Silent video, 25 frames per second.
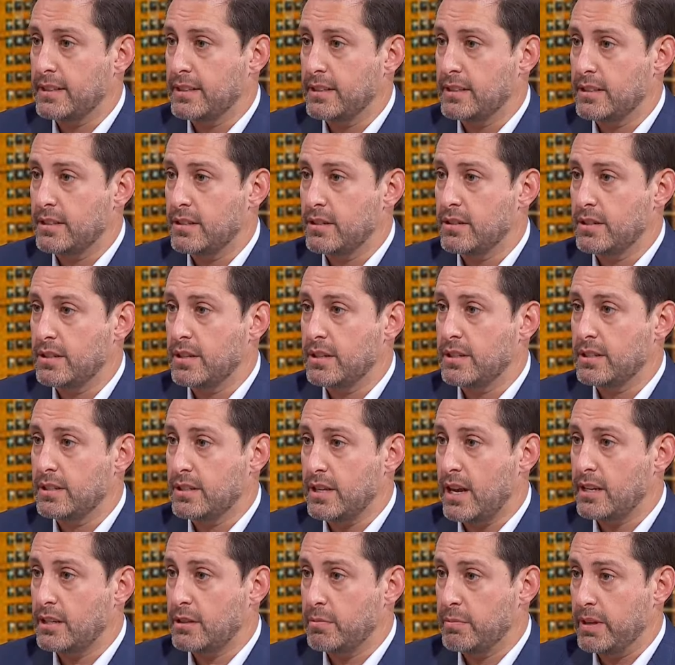There's the
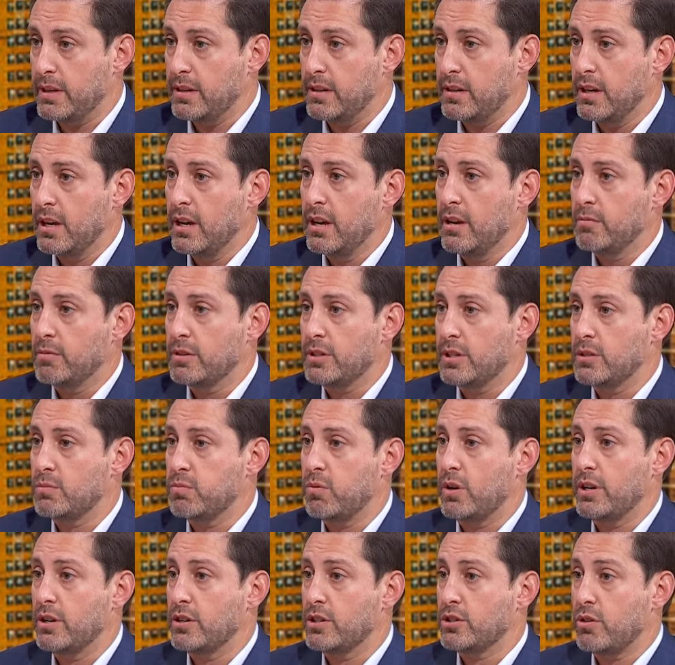assessment, which is what
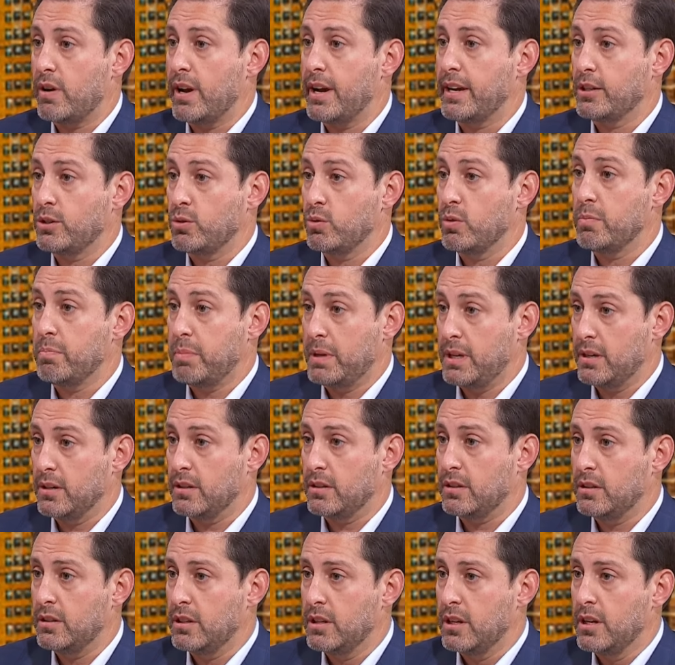you're trying to
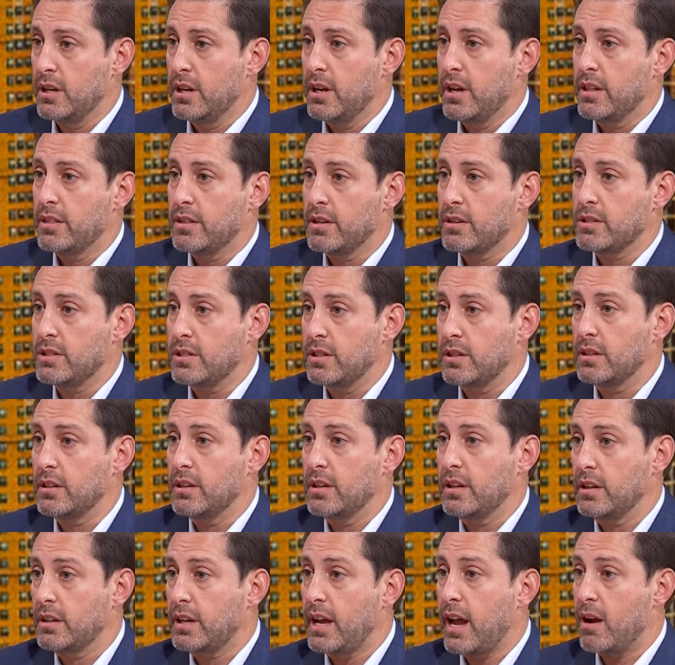appeal. Mm-hmm. There's the
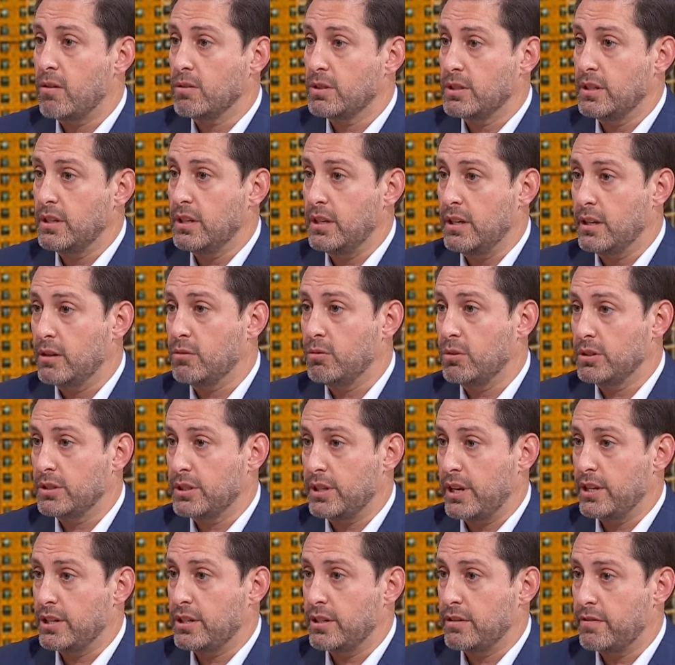county
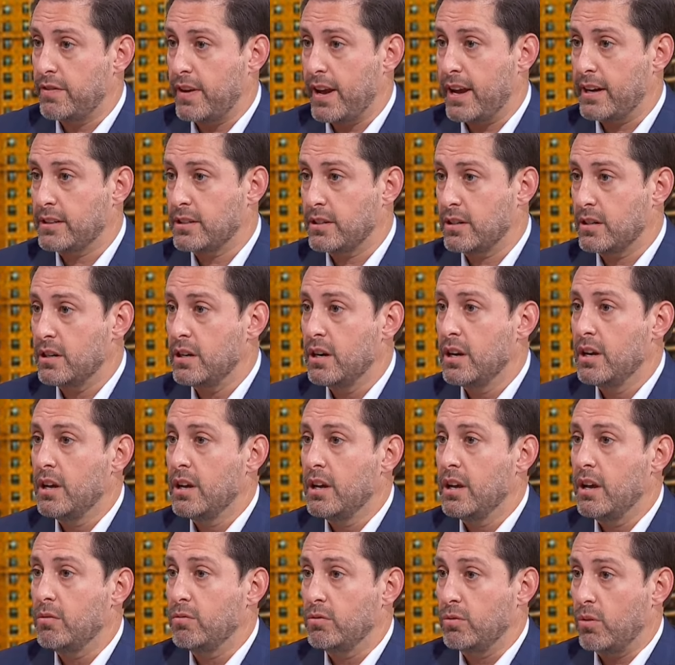equalization factor,
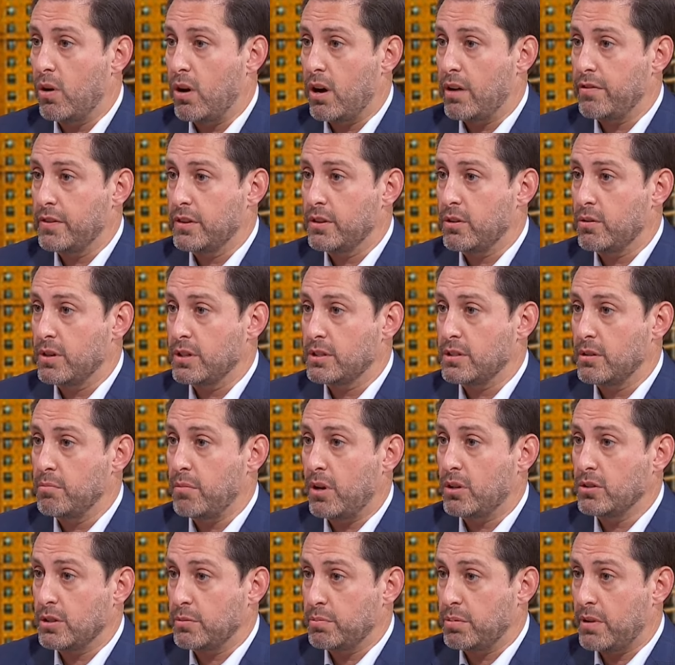often known as a
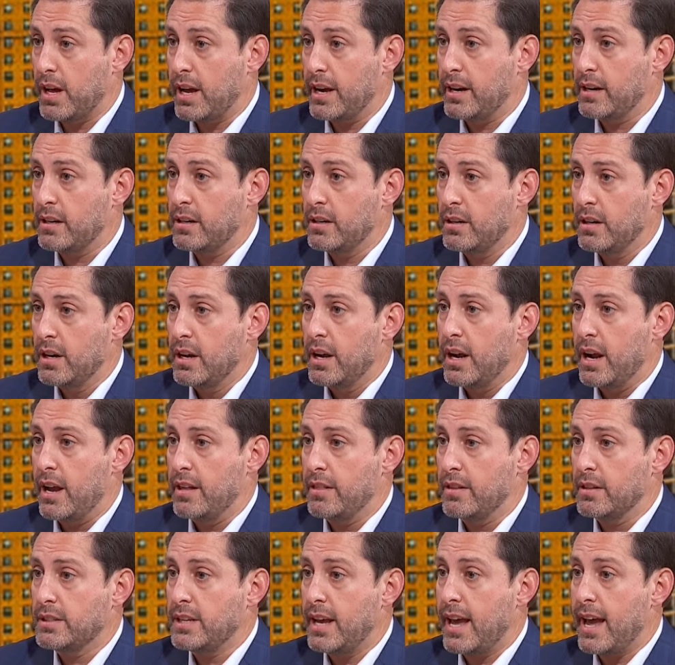multiplier, okay. And the
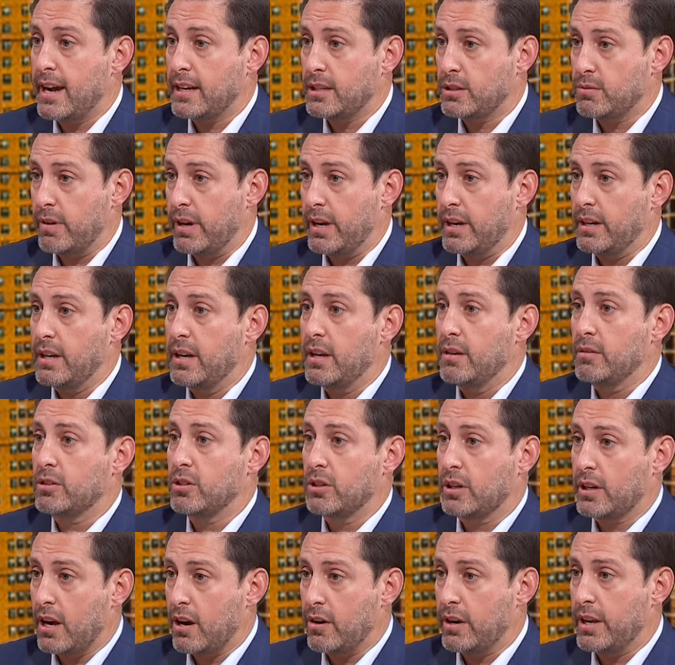tax rate. Cook
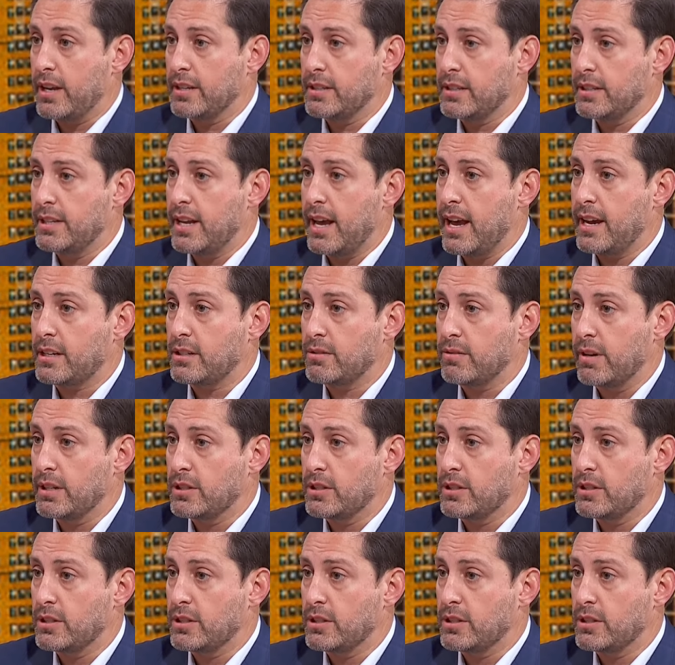County has a tax rate.